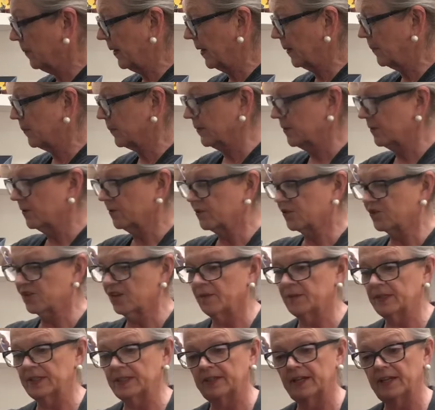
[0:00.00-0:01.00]
paper,
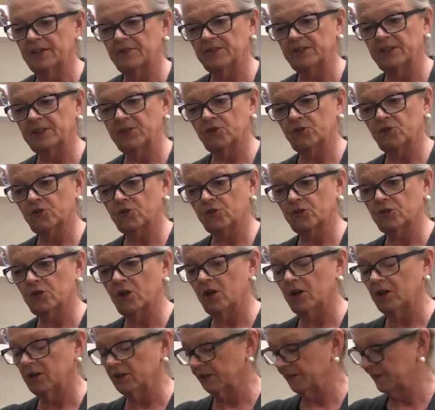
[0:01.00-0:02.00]
7.5 inches
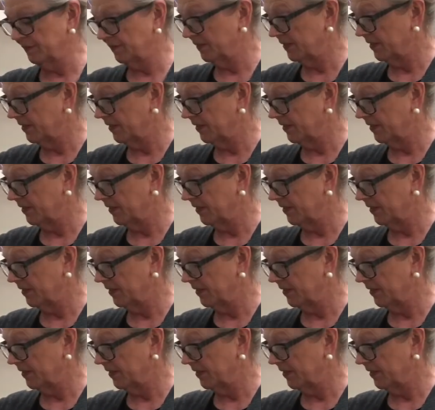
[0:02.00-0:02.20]
long,